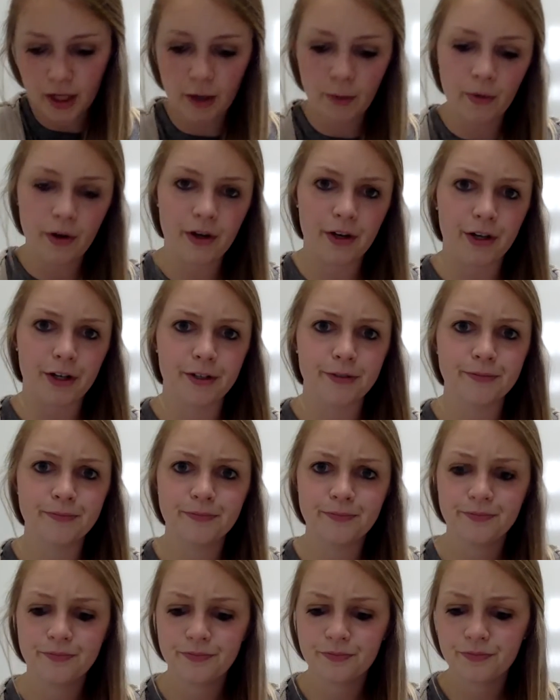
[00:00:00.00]
I wonder.
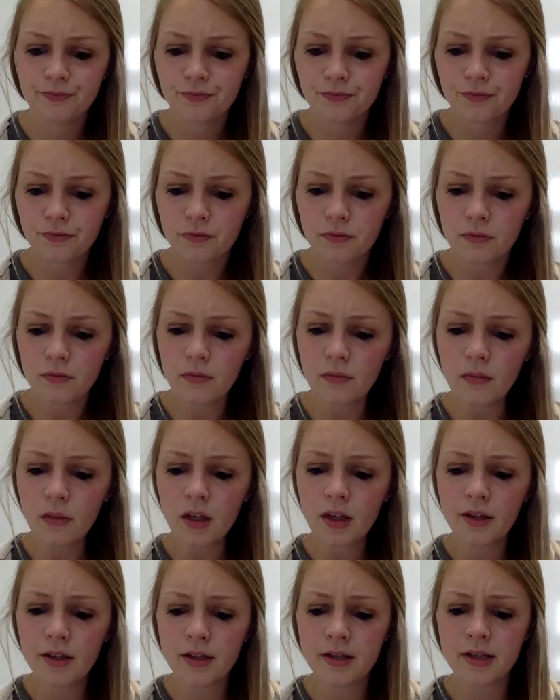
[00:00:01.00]

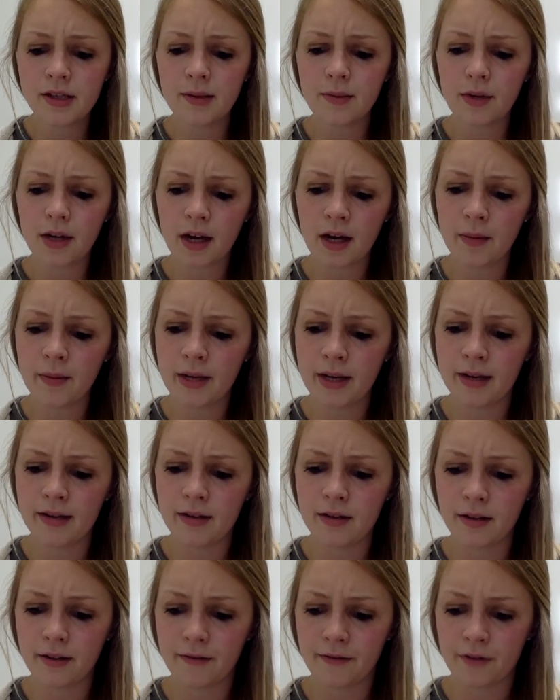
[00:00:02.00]
They seemed to come
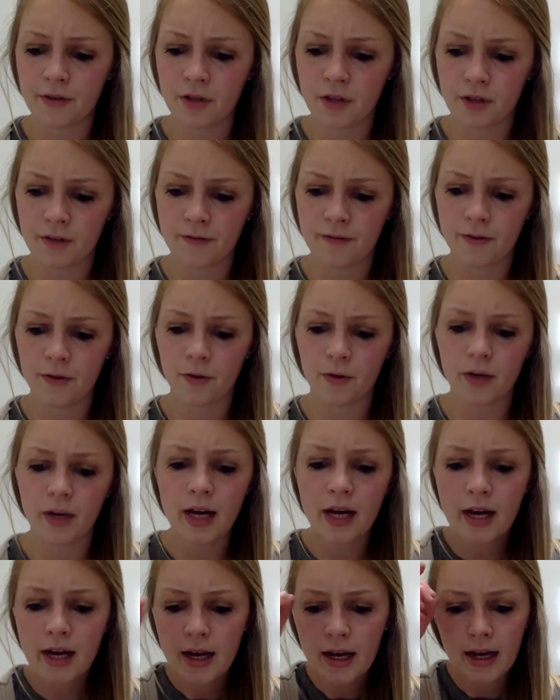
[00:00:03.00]
easily to the food,
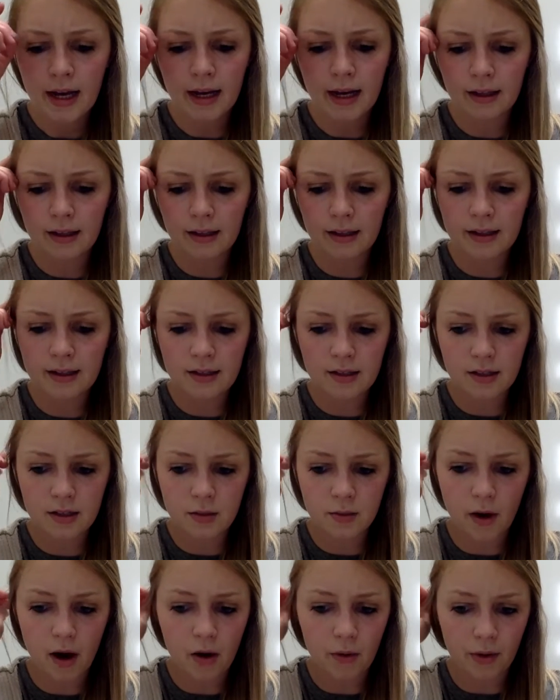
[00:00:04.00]
at least the
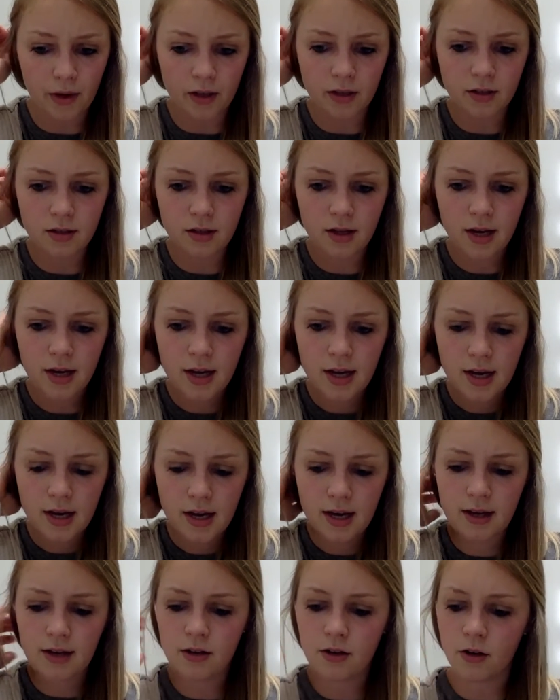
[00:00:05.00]
small ones.
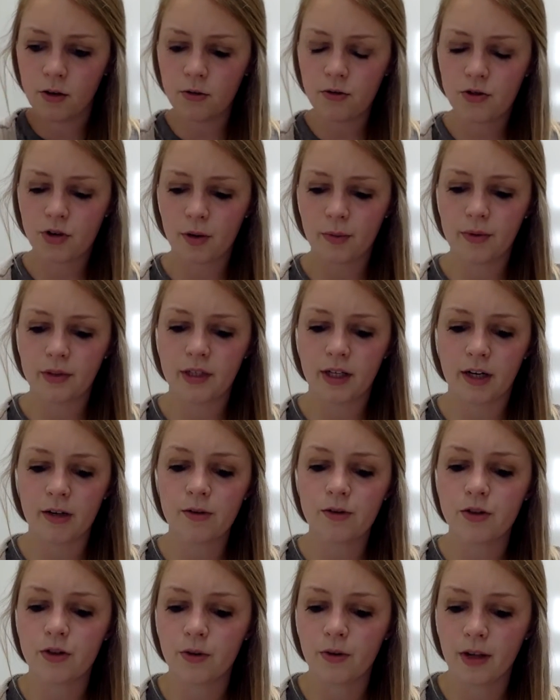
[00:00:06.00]
He had no trouble
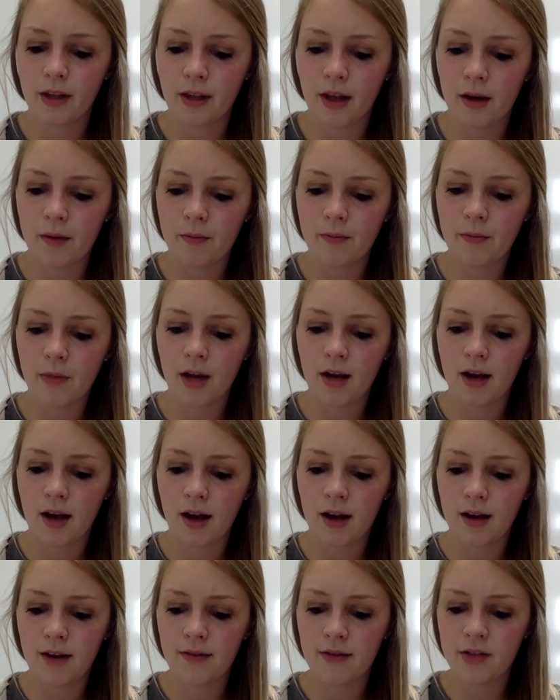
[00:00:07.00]
now shooting them, and
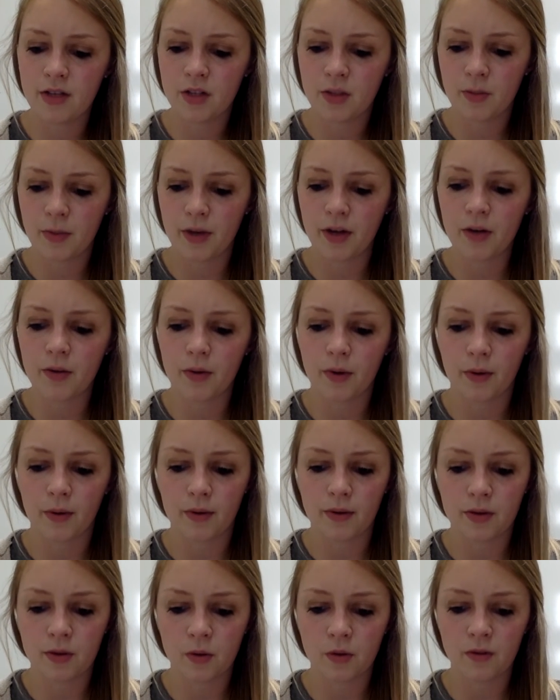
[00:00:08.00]
had even speared one
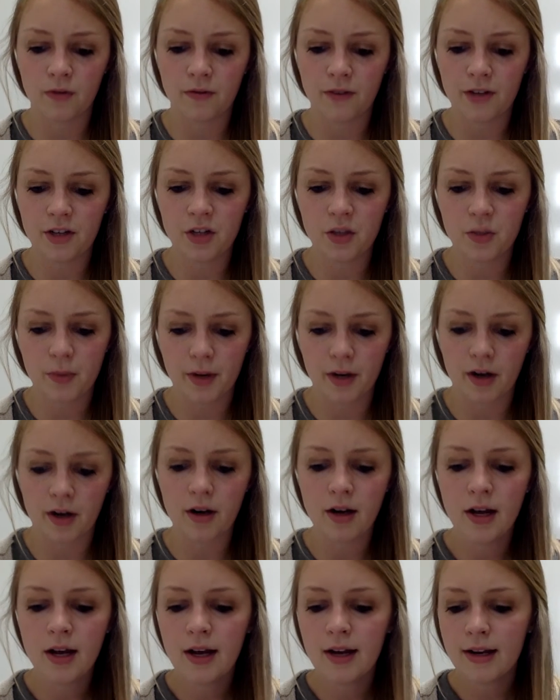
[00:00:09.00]
with his old fish
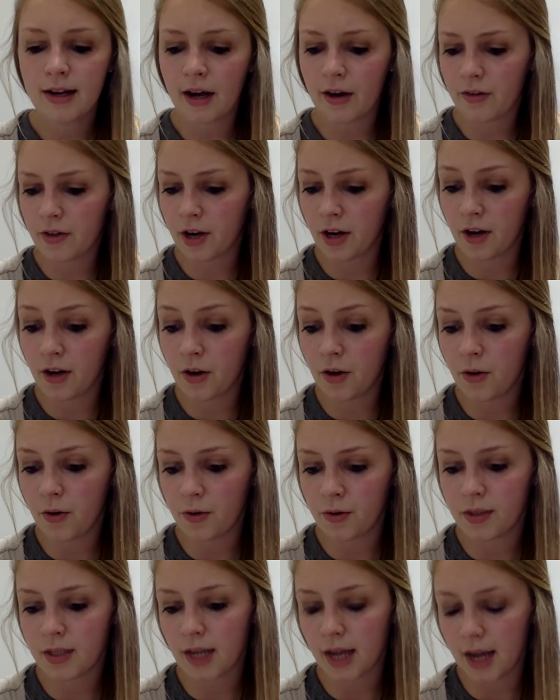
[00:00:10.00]
spear, now that he
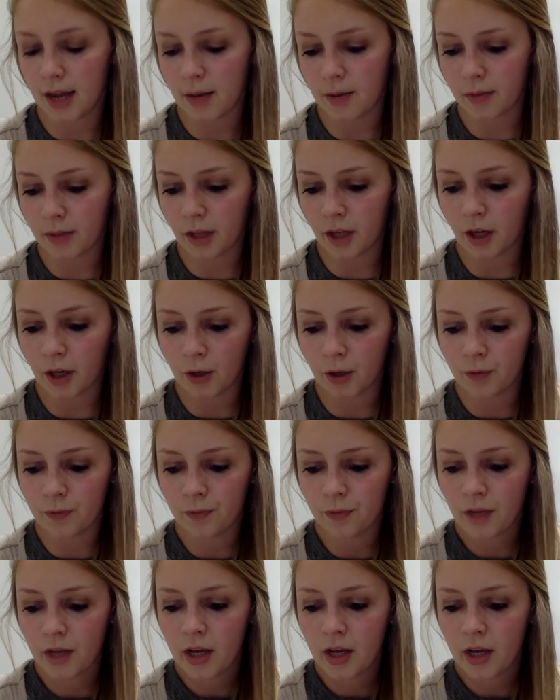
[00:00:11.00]
knew to aim low.